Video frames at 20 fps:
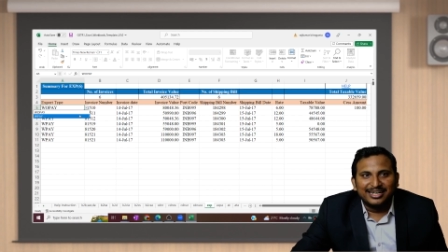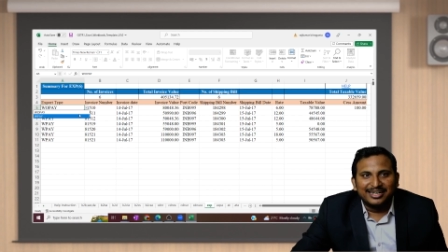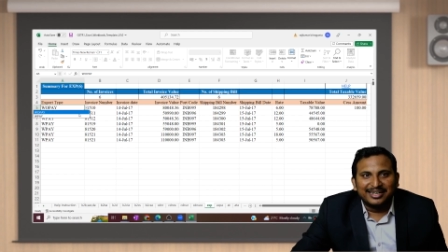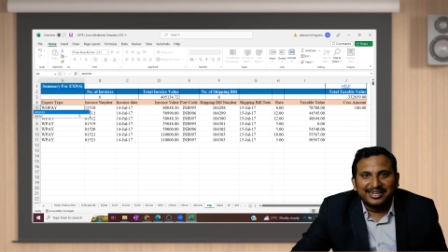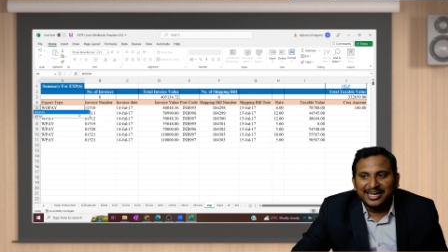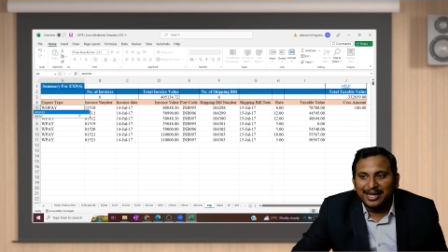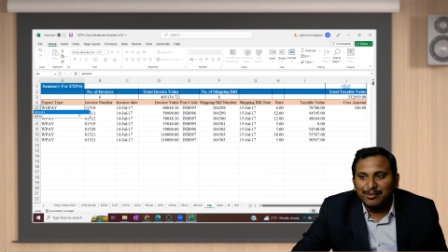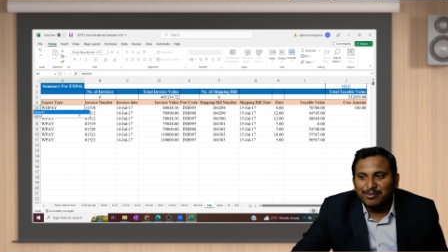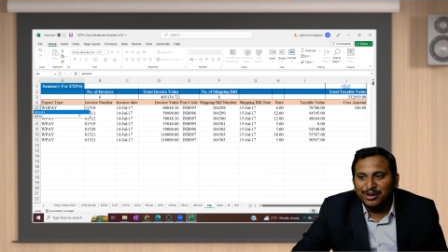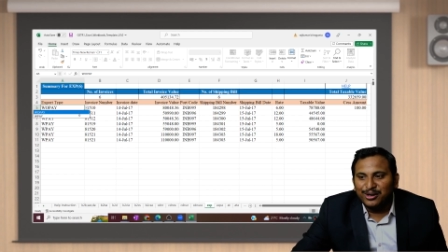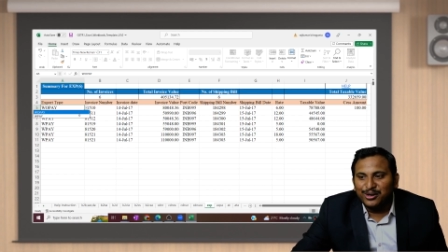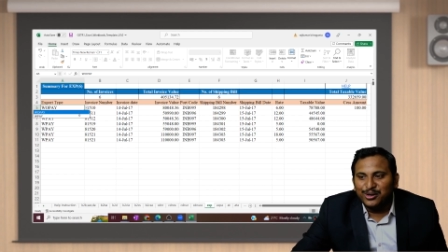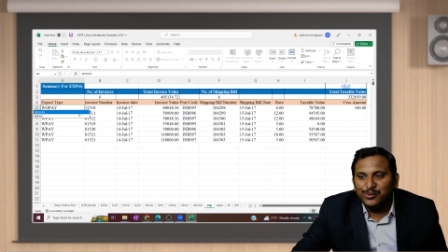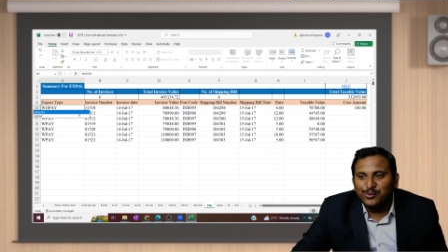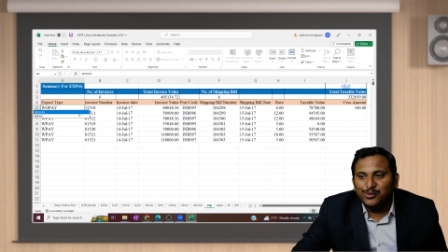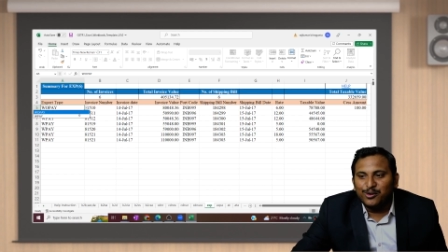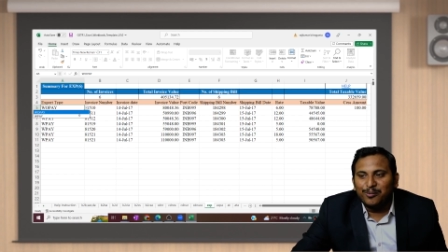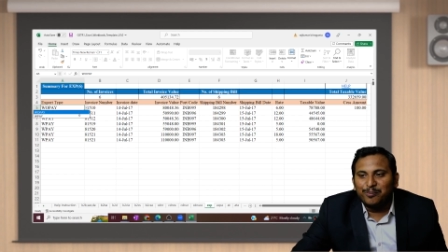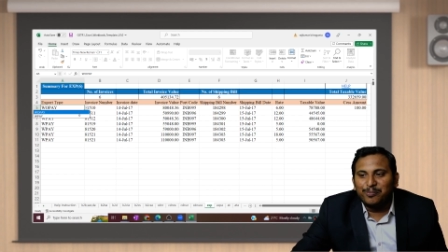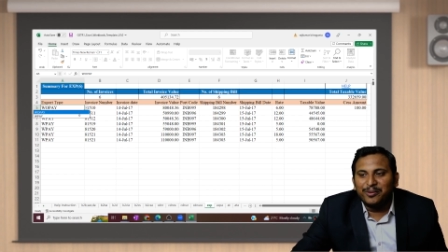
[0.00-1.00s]

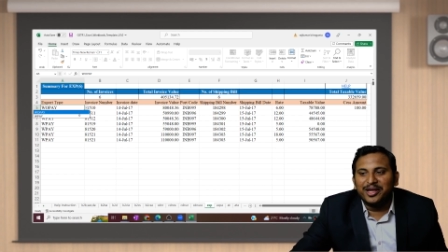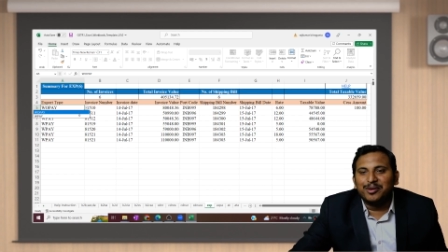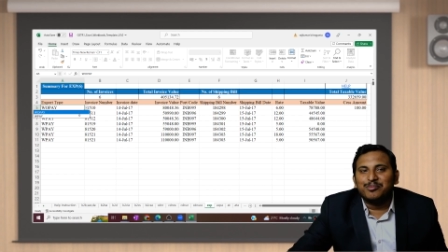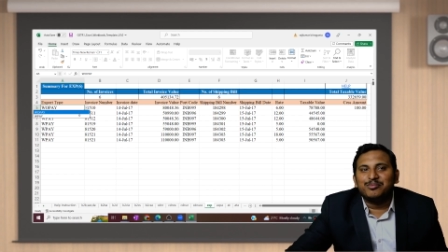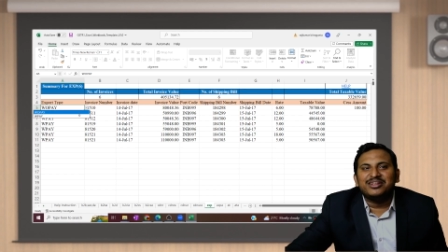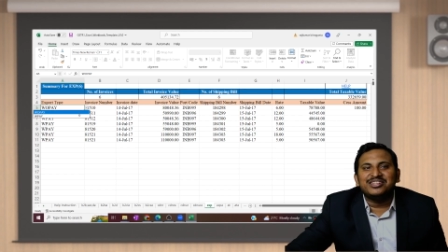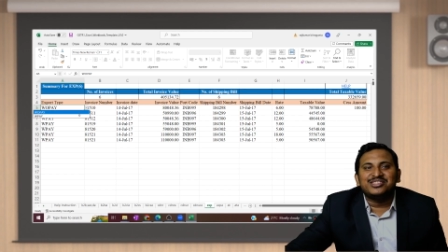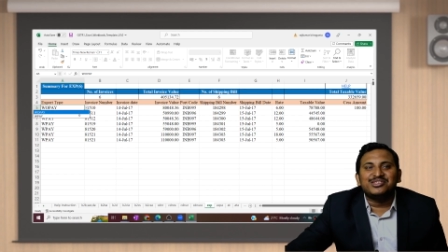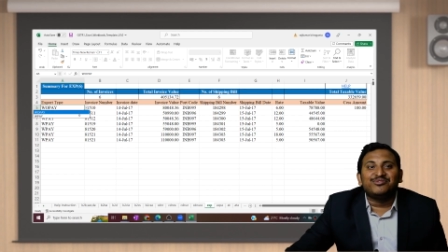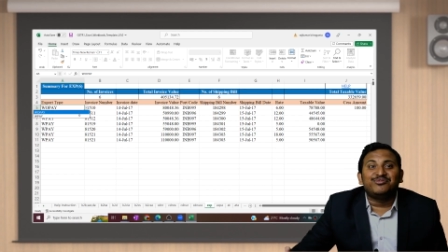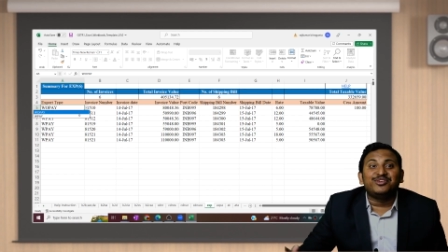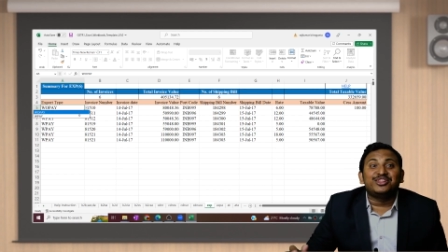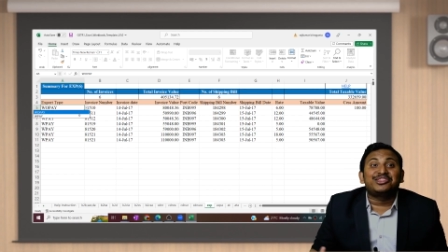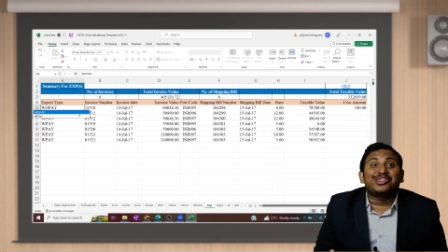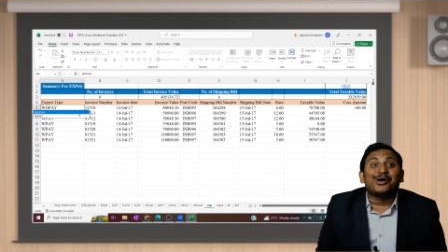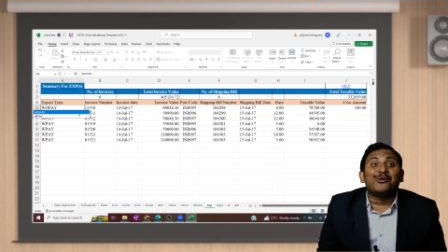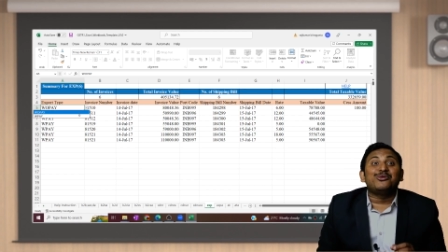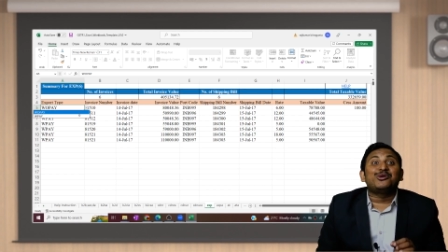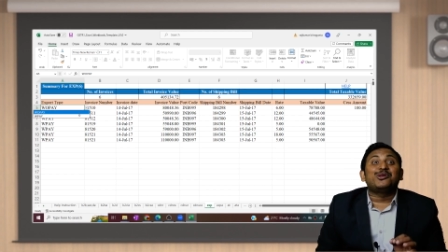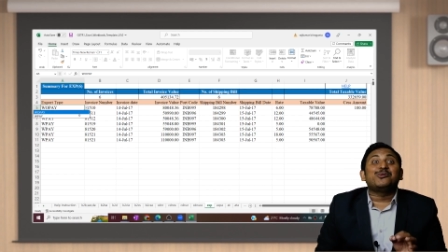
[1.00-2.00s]
WO pay means
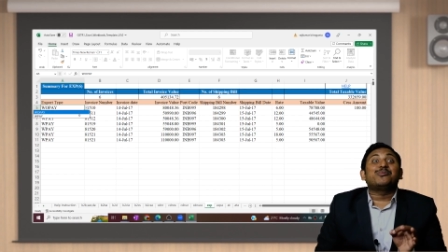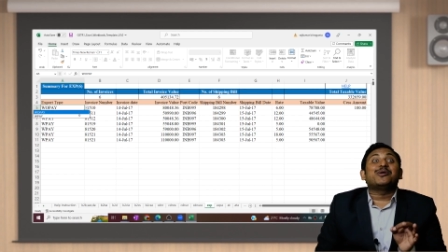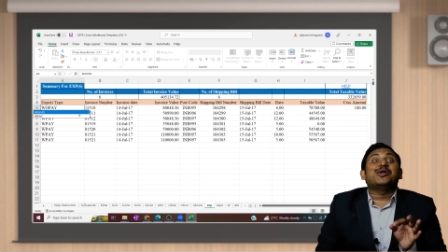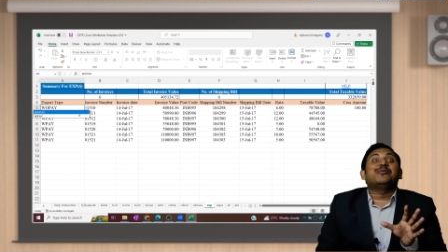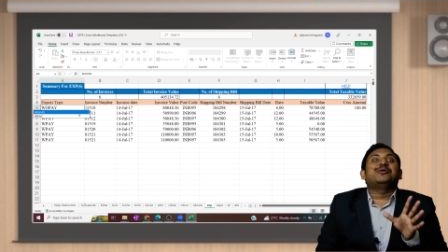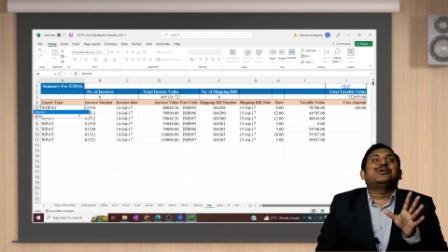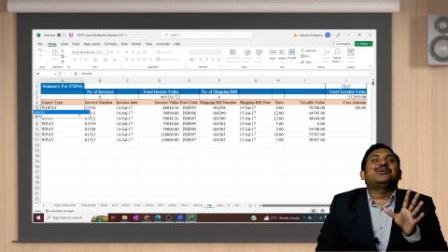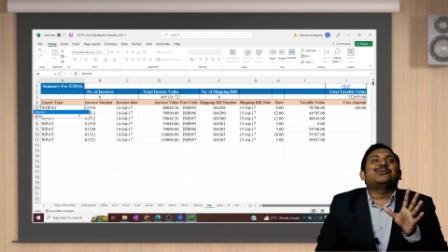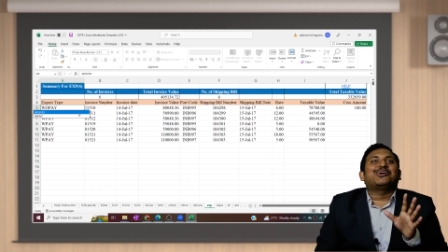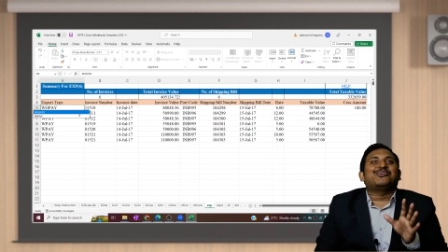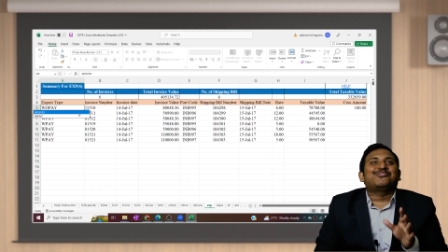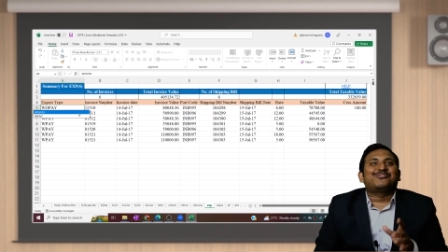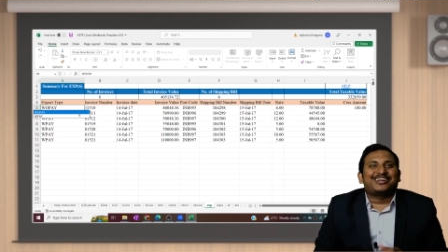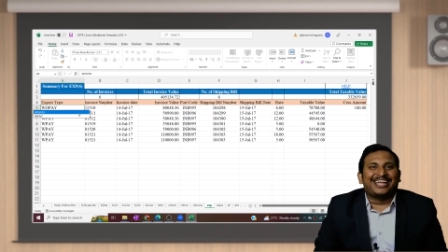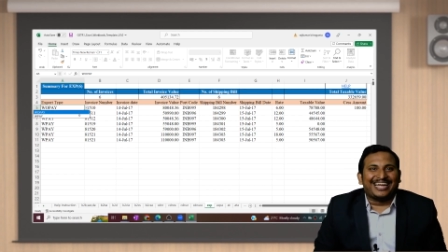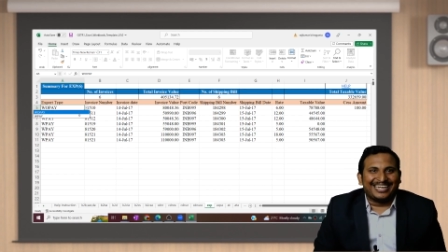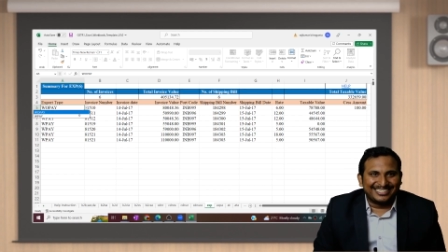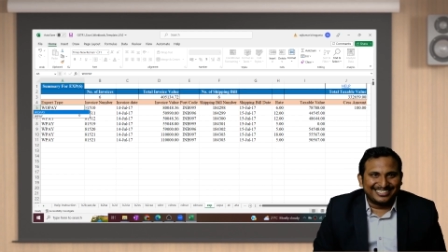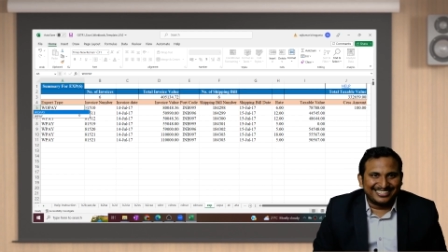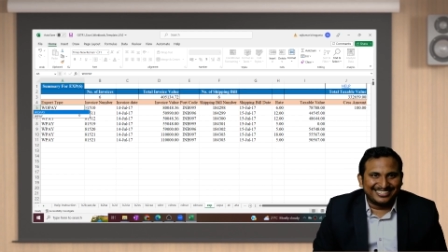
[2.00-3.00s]
without payment of
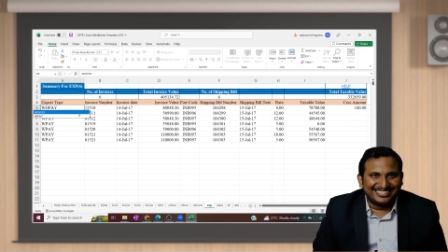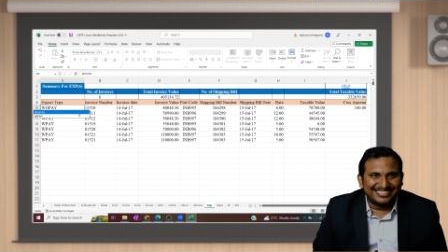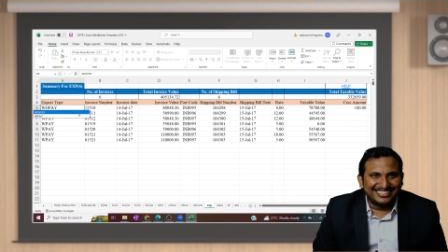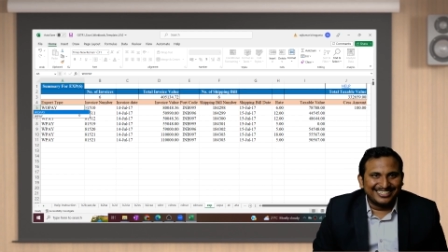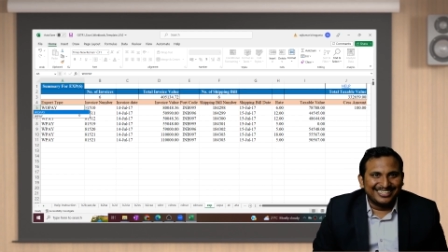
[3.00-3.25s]
tax.